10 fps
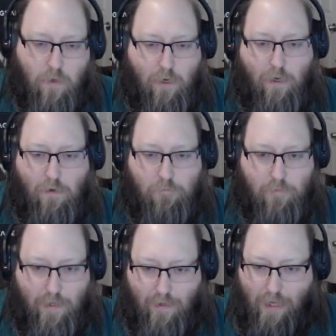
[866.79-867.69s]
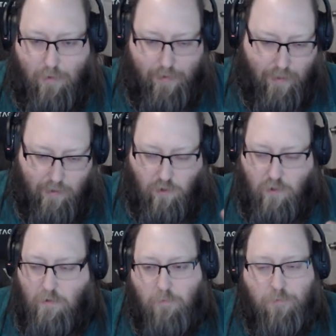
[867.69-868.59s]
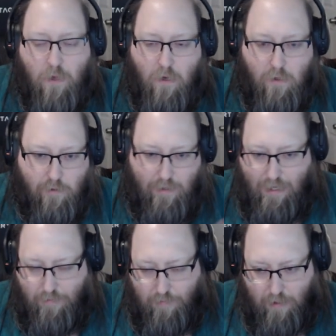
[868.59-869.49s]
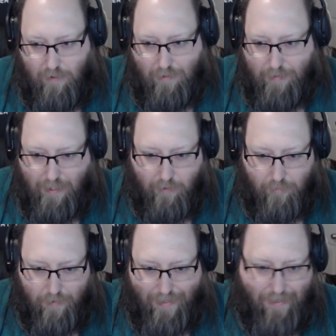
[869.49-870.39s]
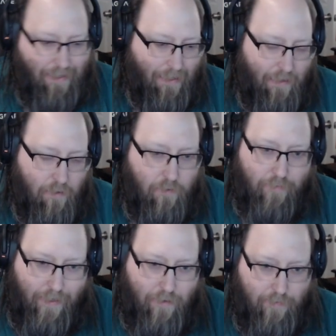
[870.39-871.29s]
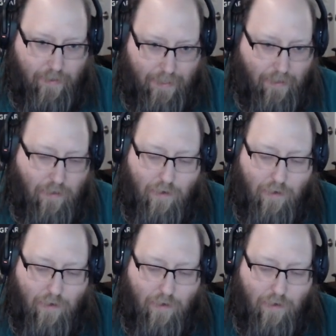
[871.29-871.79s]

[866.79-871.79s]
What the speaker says: In a lot of ways, actually. There's a lot of limits that are in place that don't need to exist,